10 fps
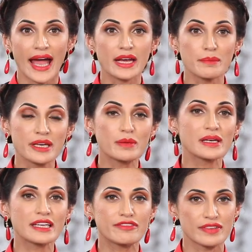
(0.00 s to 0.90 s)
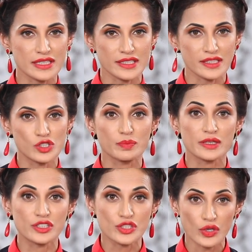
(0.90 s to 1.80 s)
and minimally filtered to
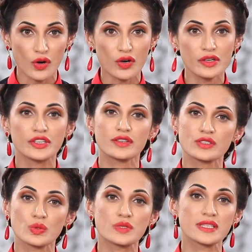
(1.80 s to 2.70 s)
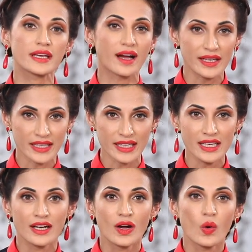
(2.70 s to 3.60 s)
be sure you're choosing honey
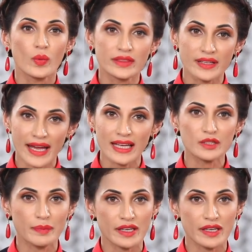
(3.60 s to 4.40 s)
with the health